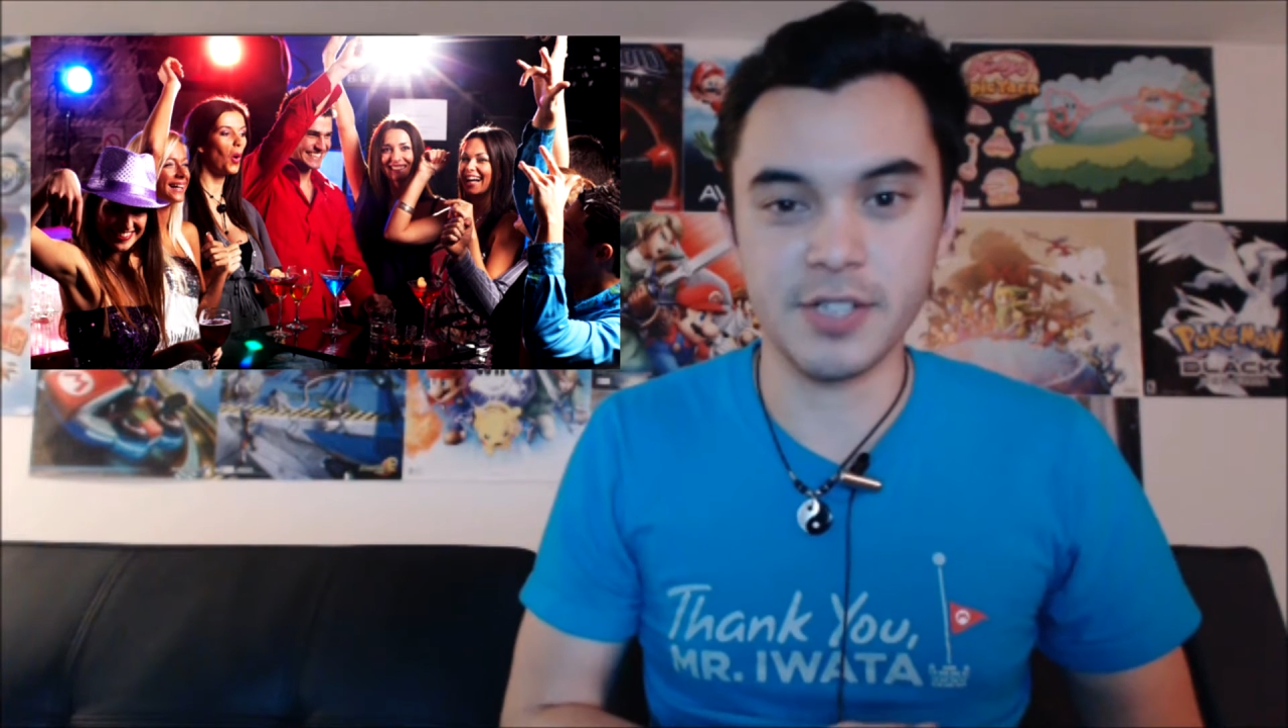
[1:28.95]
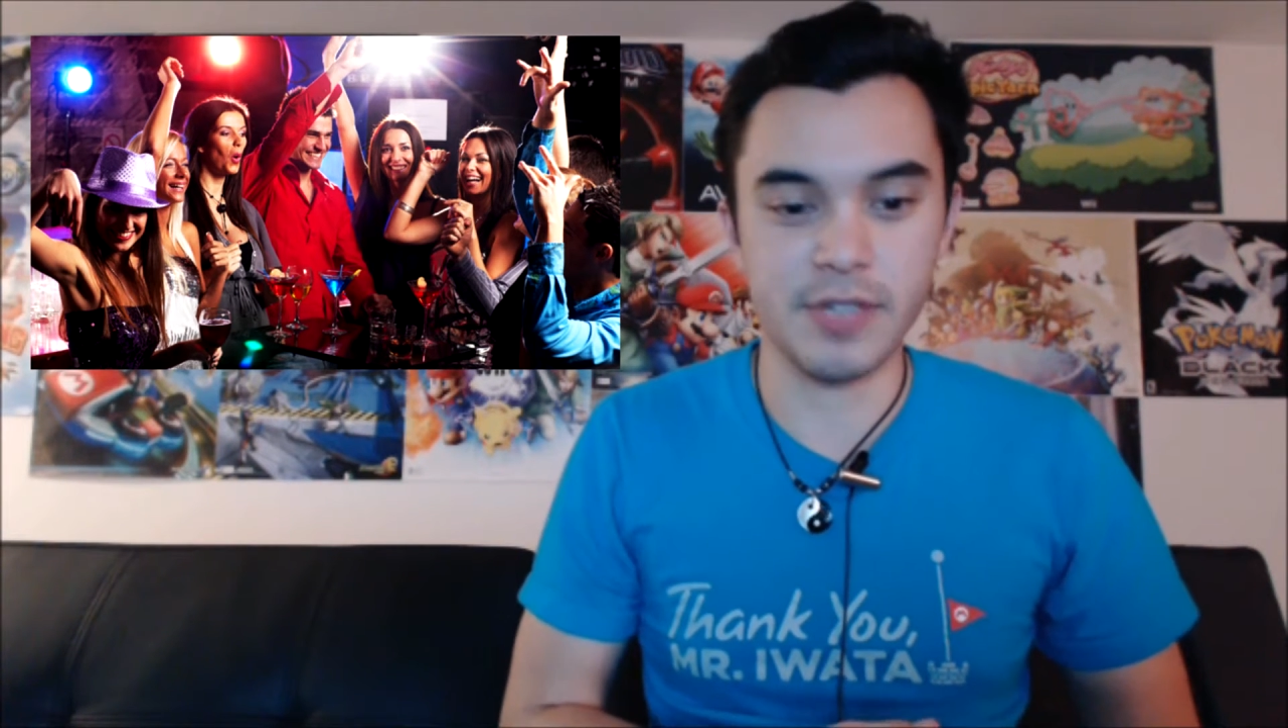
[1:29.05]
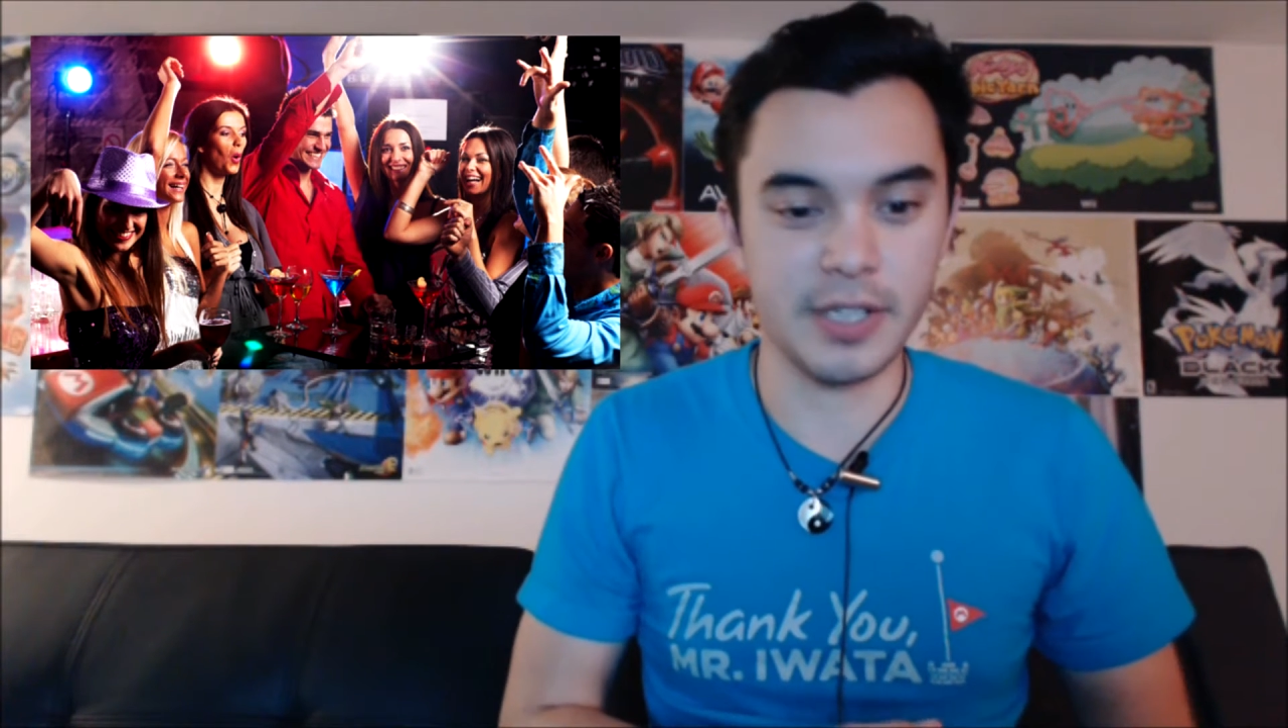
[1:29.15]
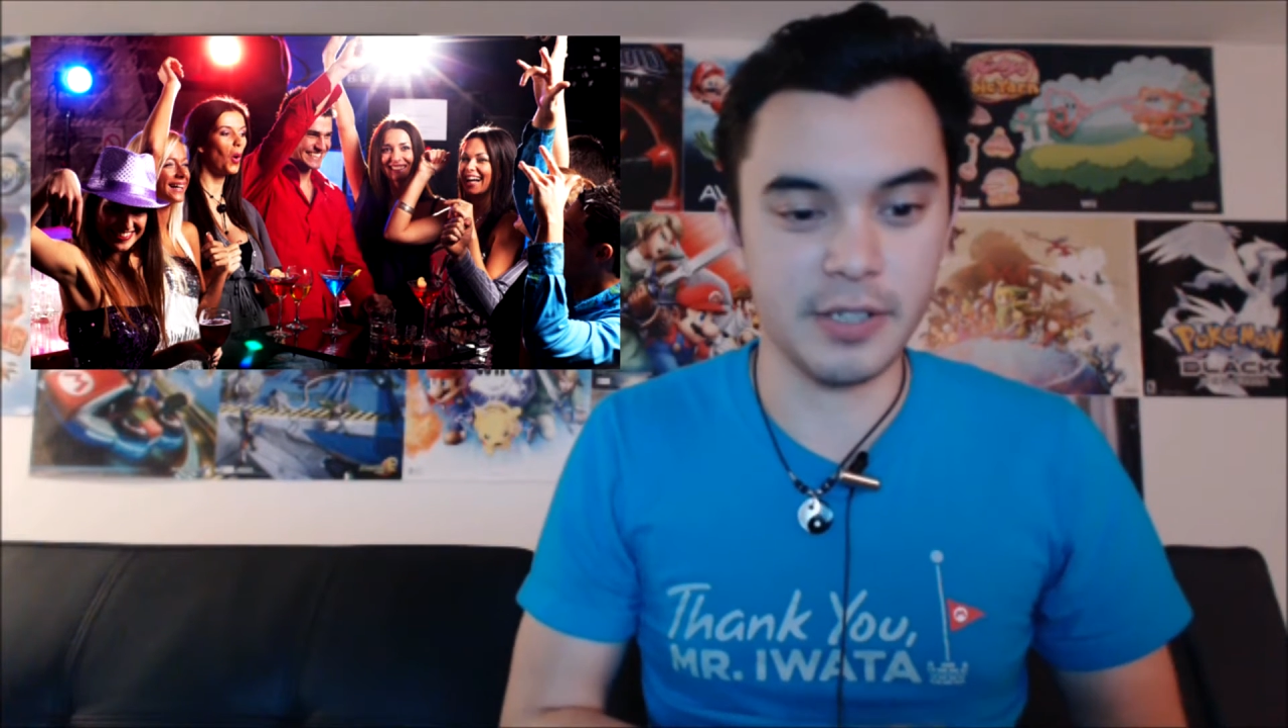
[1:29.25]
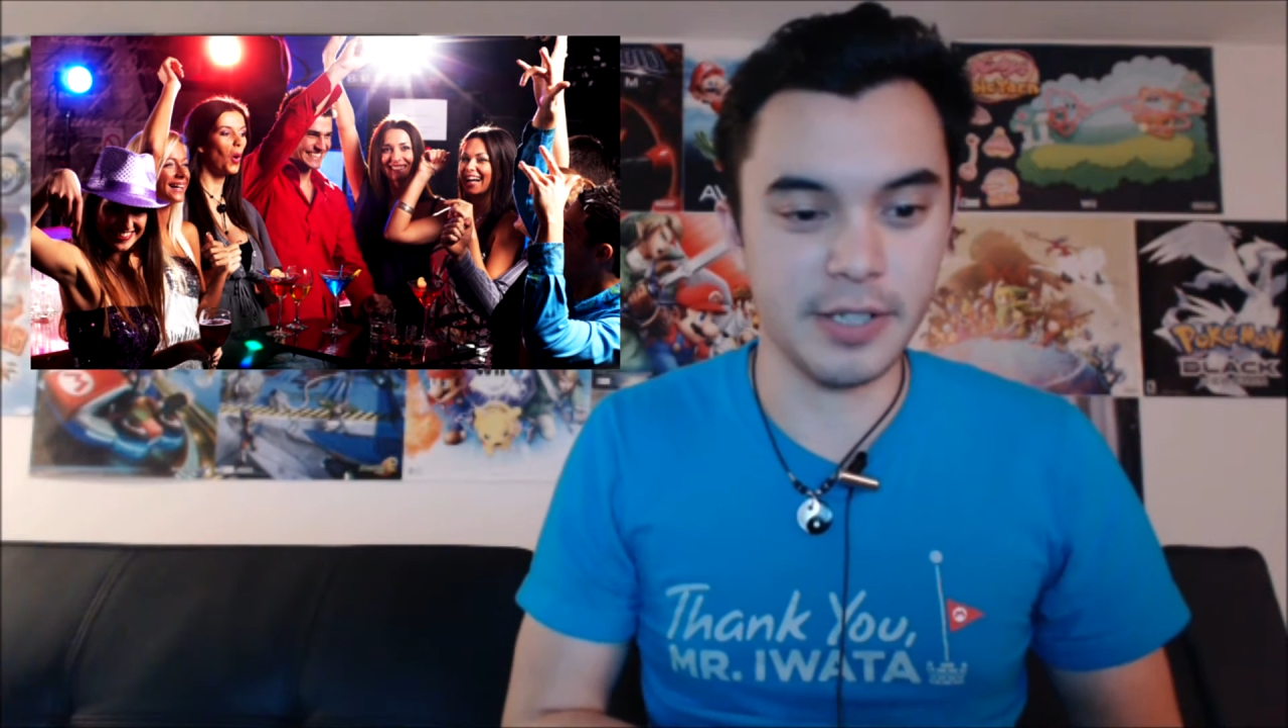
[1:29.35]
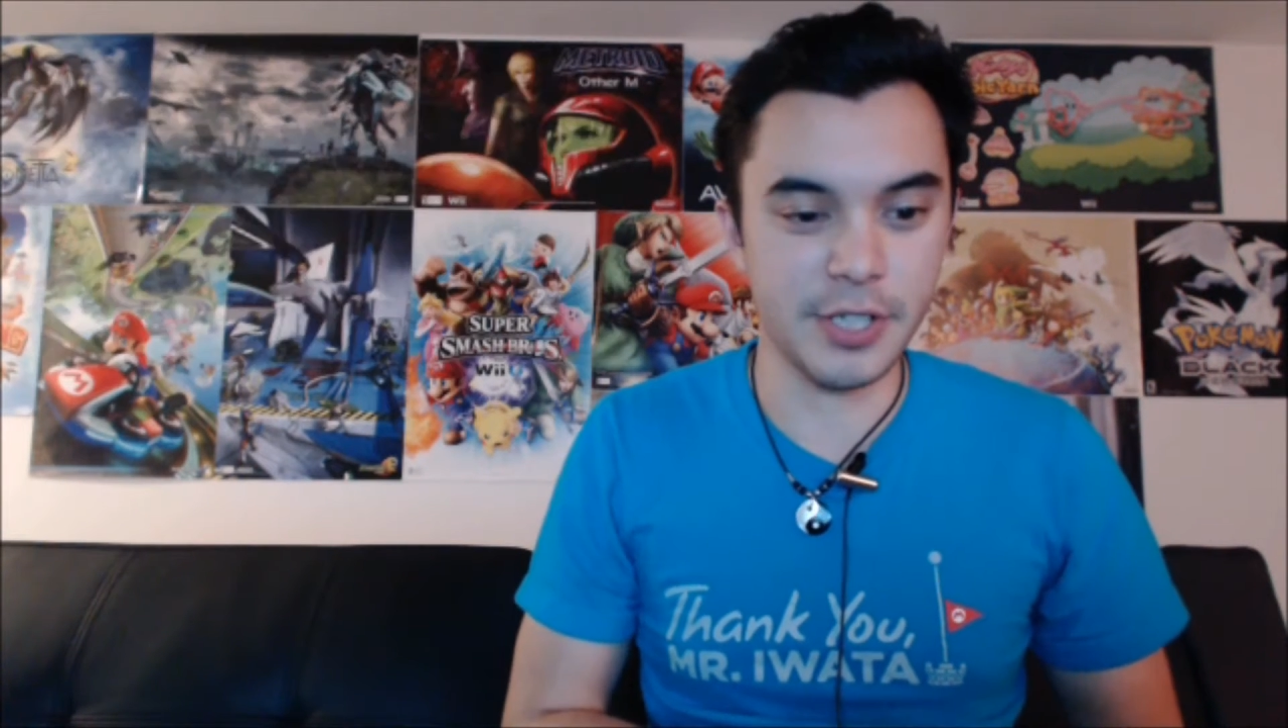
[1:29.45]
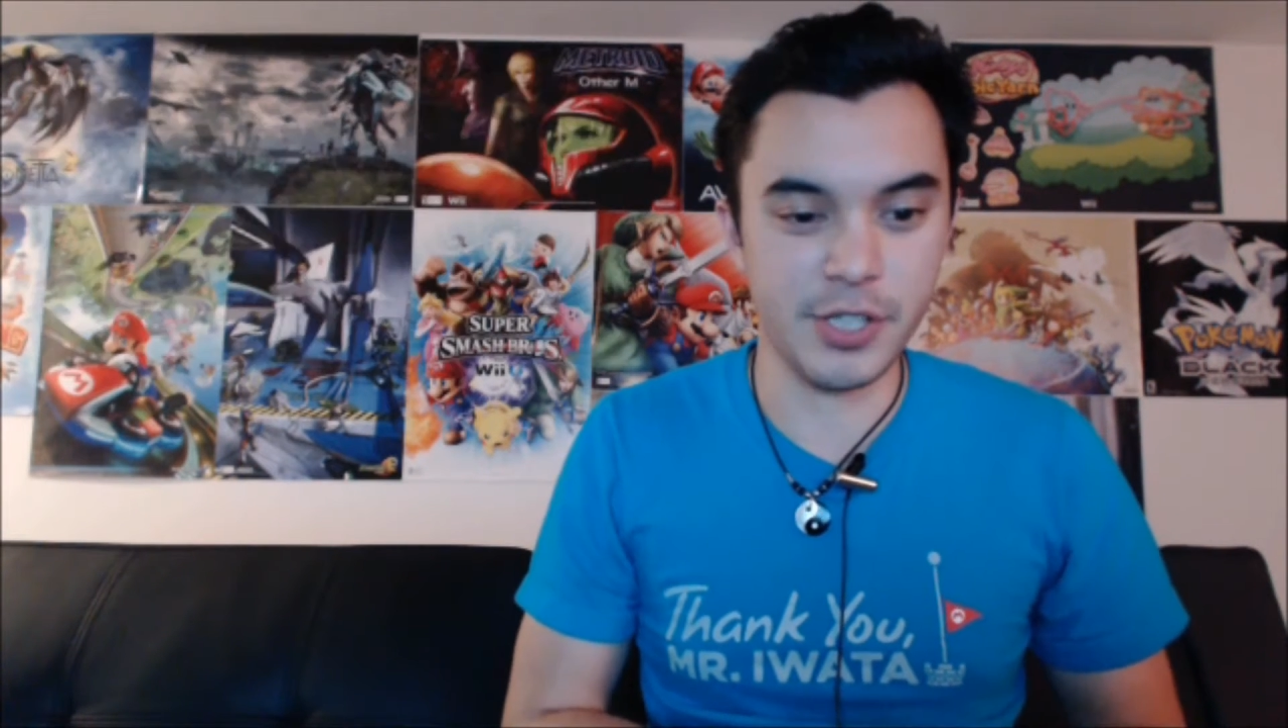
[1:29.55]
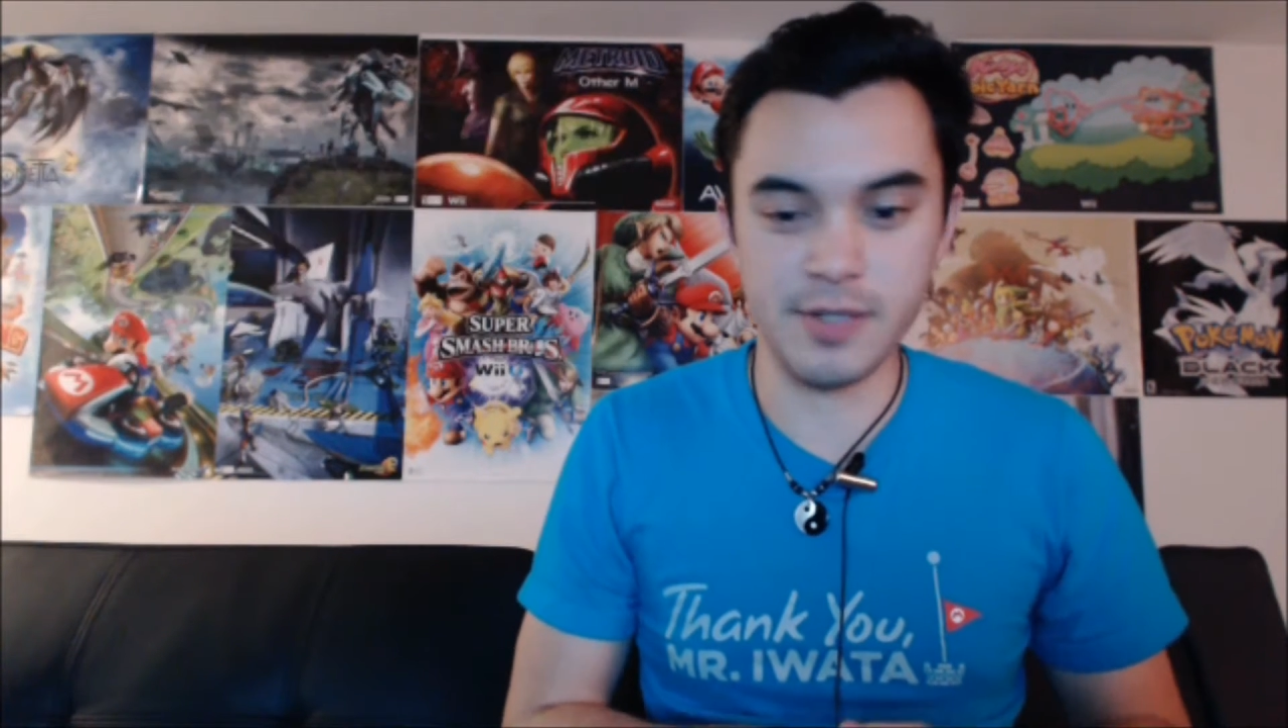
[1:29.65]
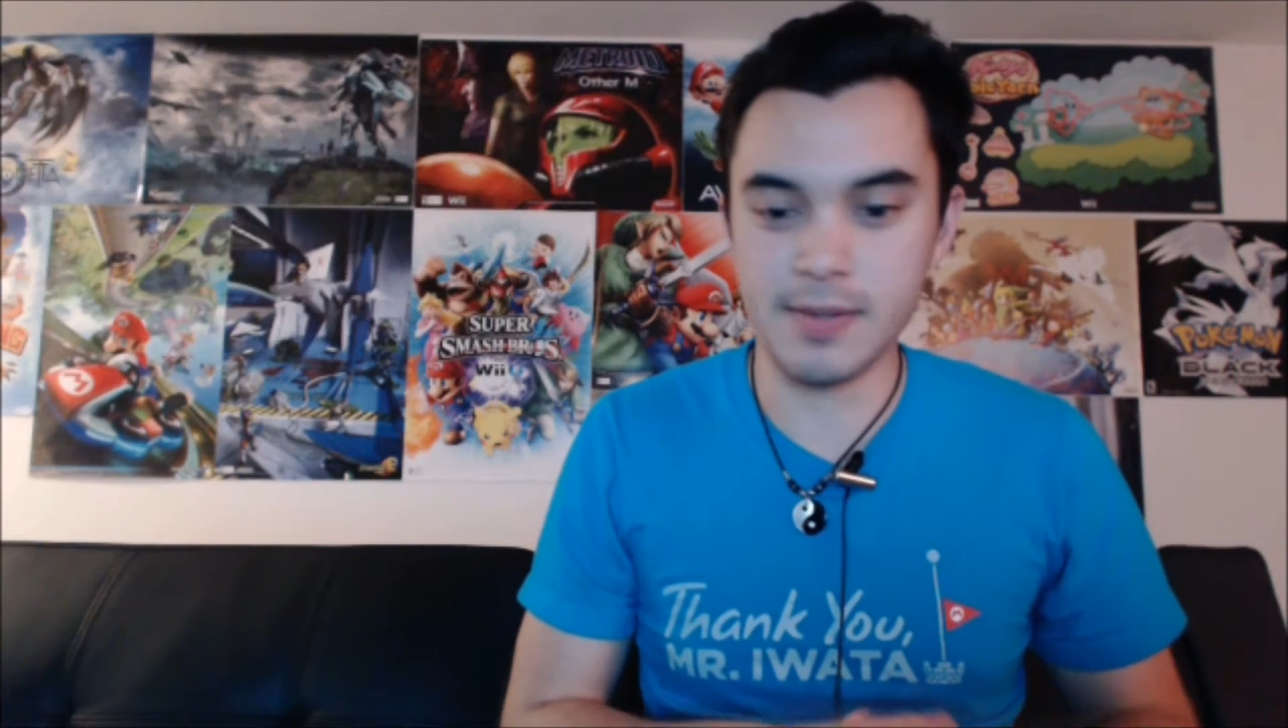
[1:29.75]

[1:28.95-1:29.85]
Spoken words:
trailer. Just